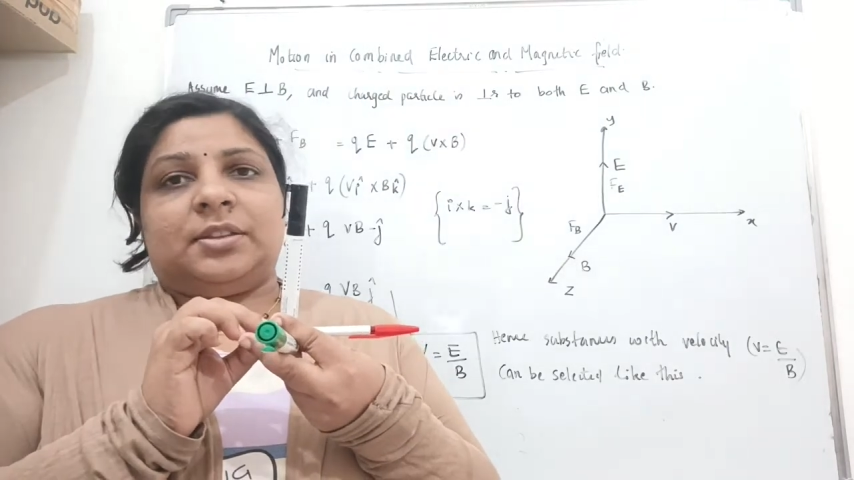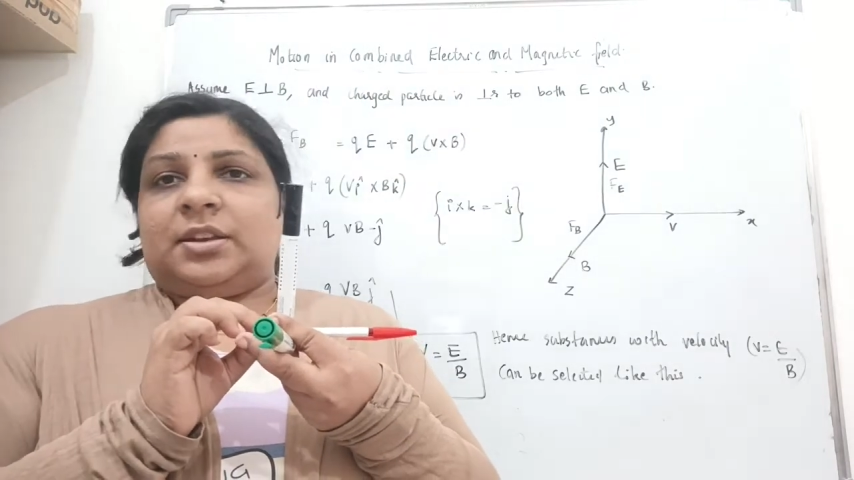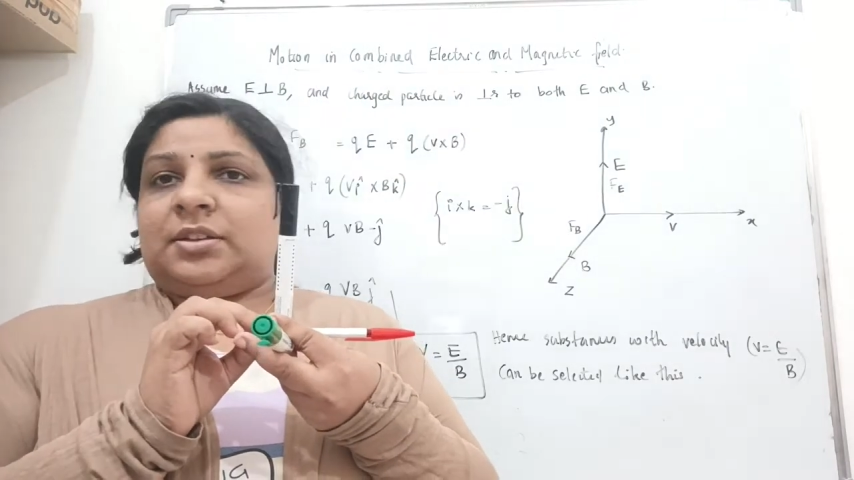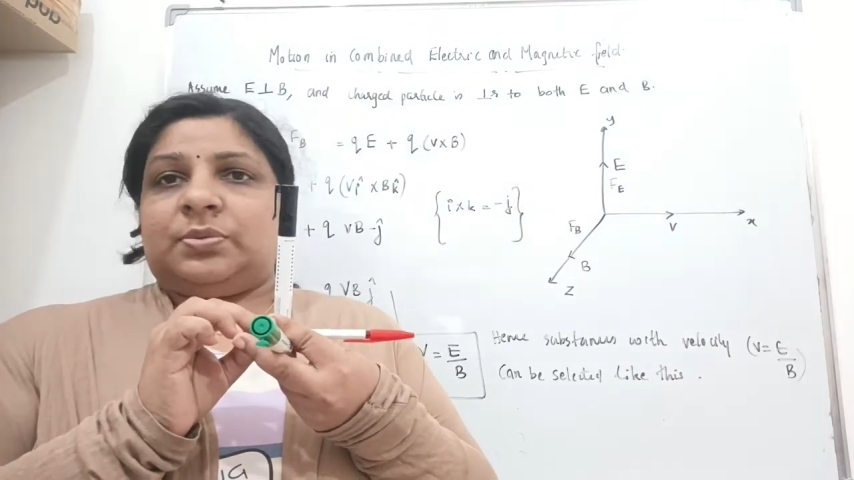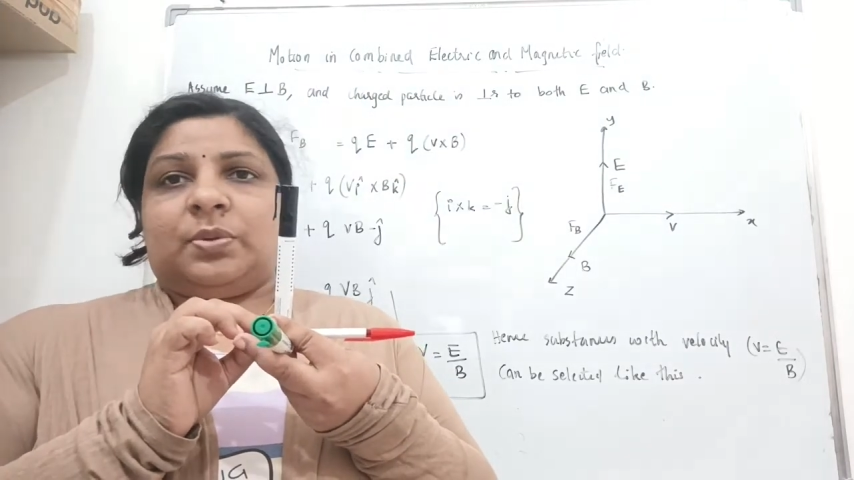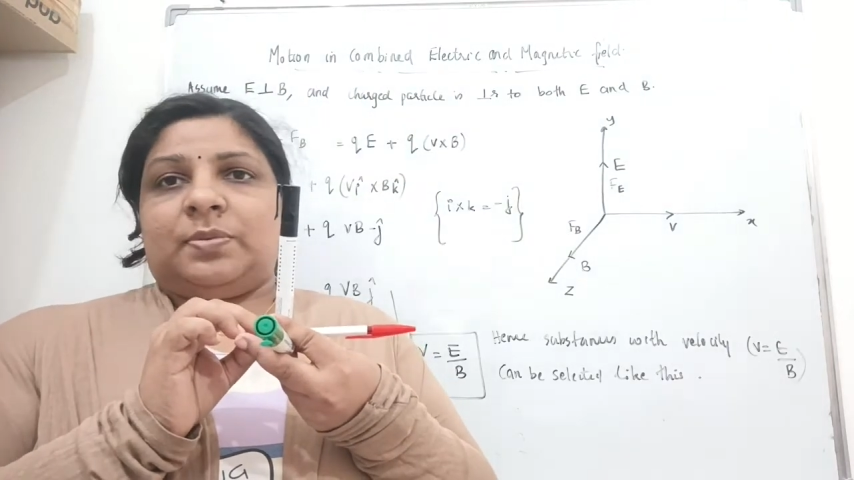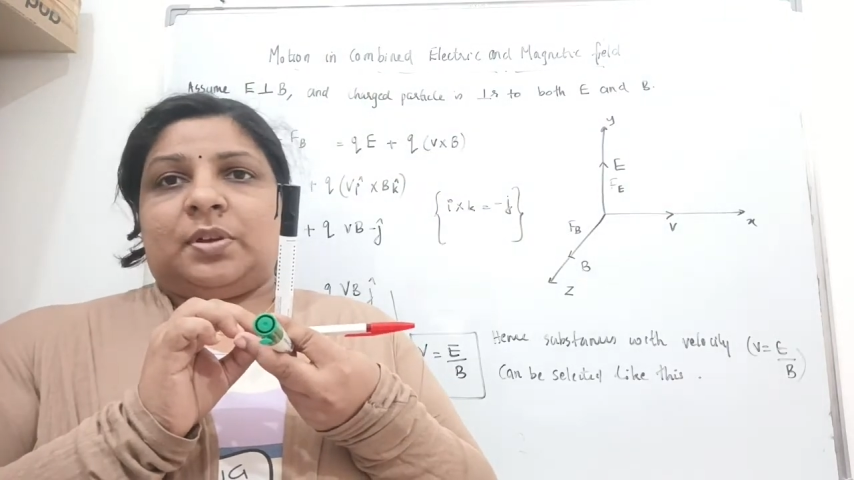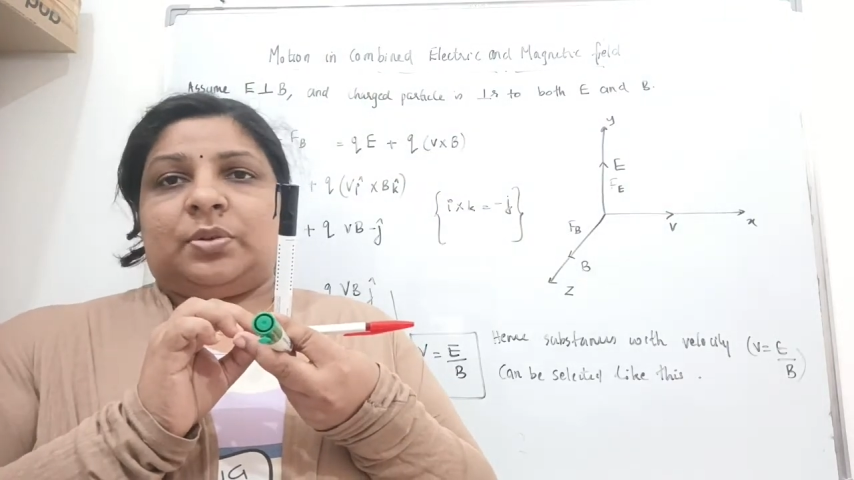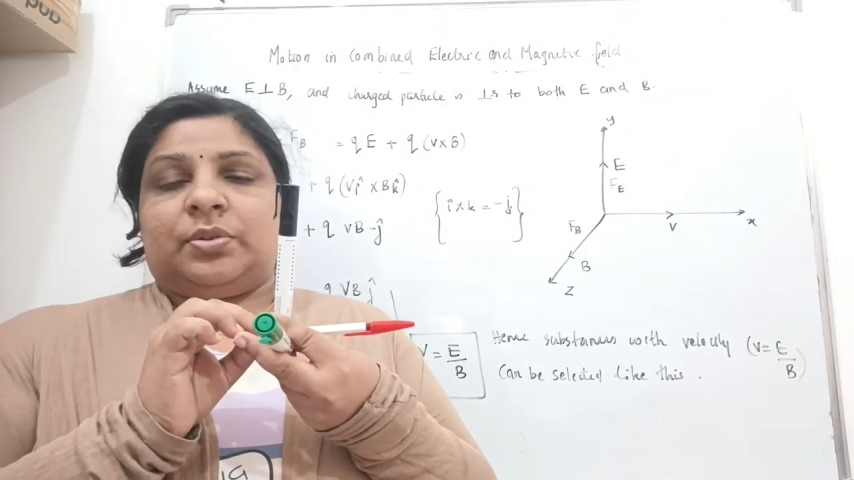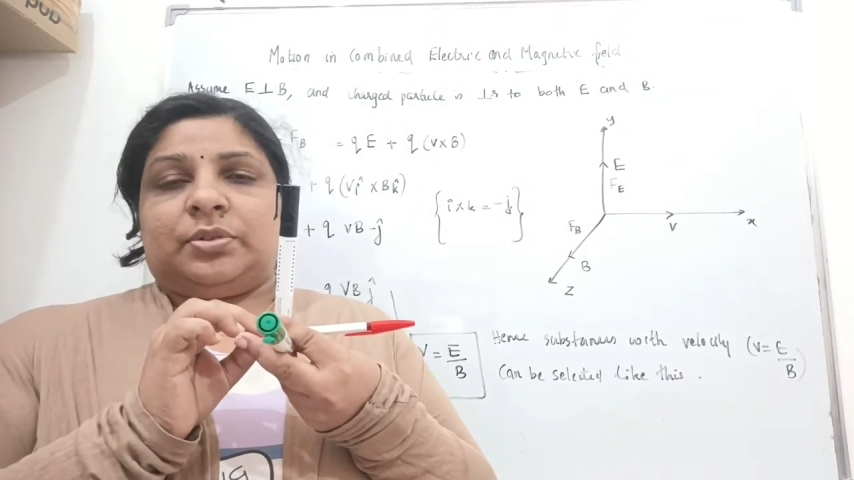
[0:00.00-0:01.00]
That is what we
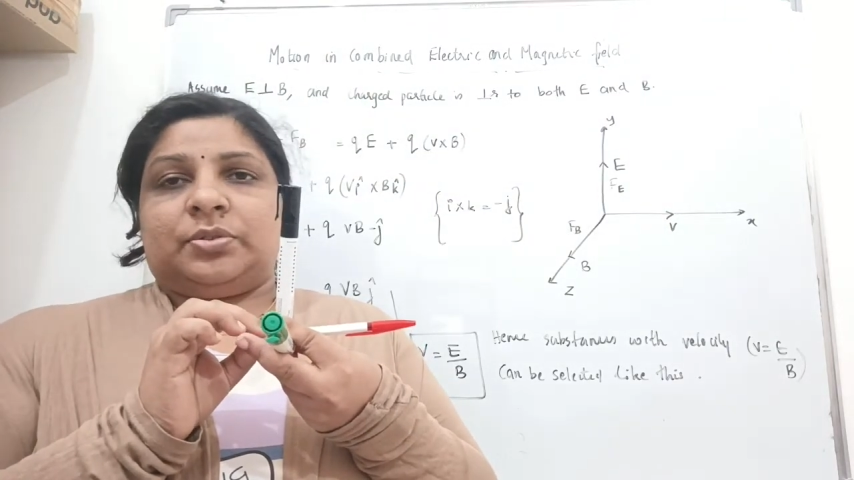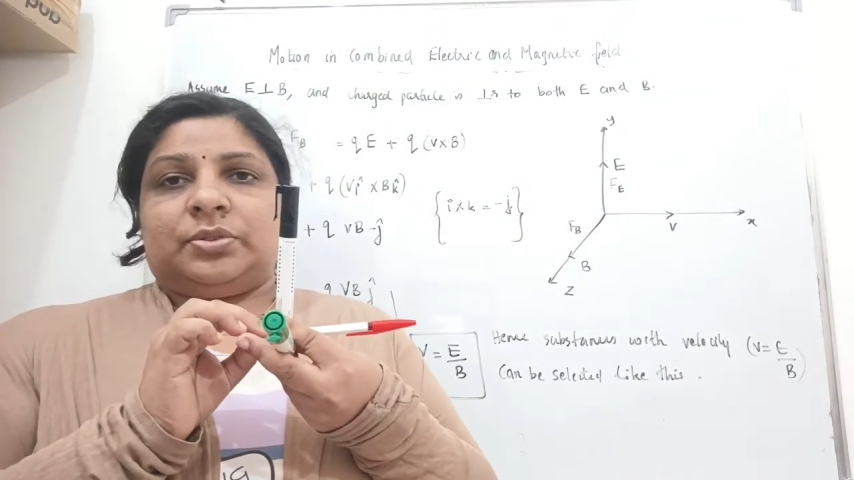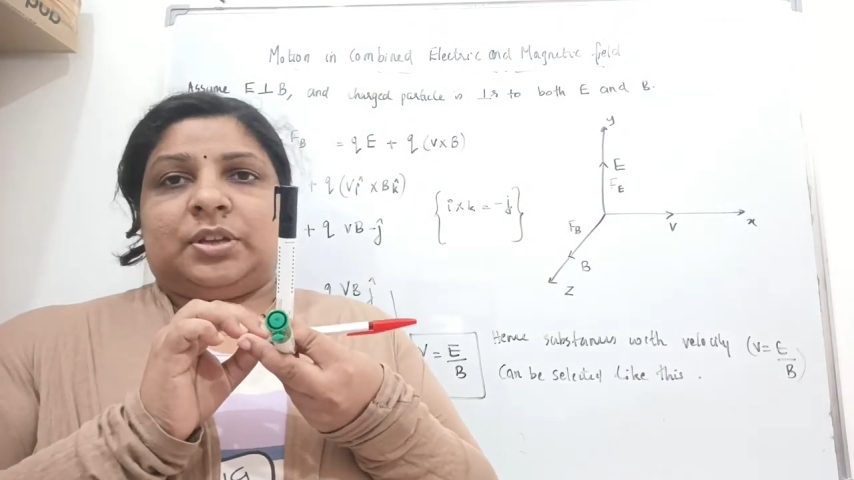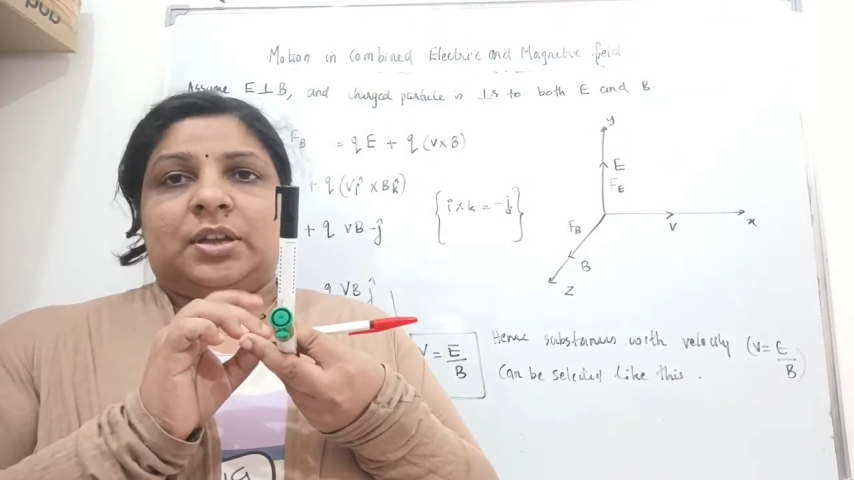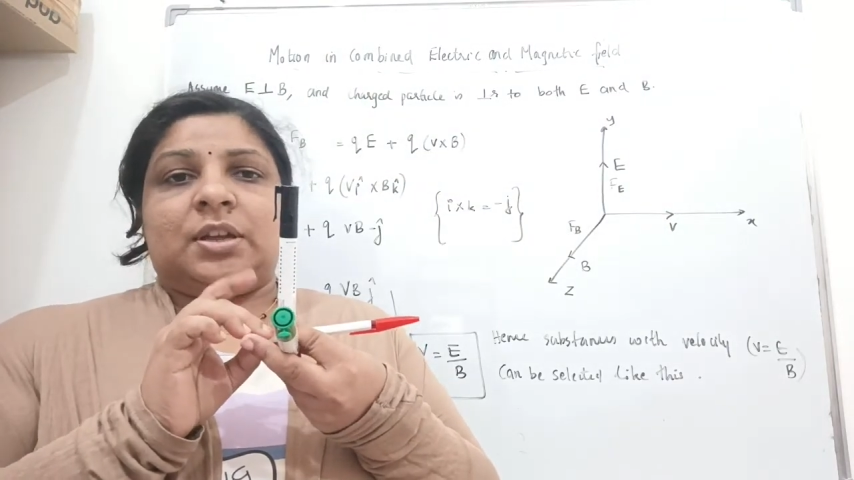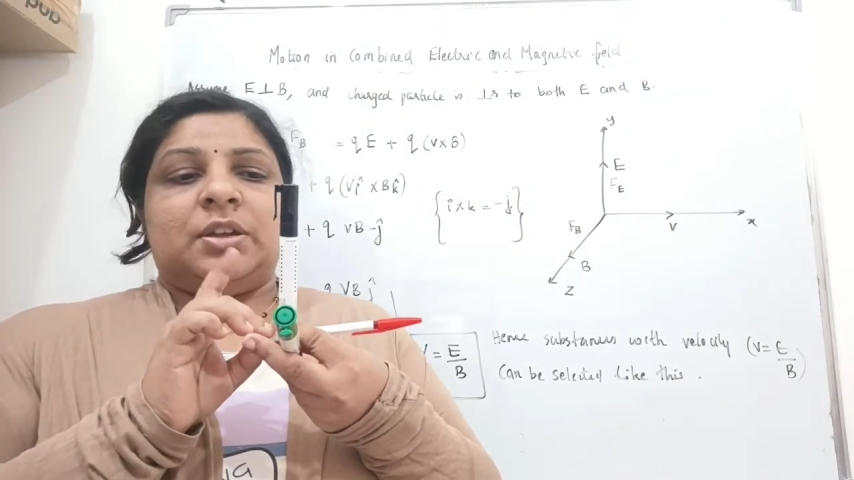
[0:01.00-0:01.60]
are going to see.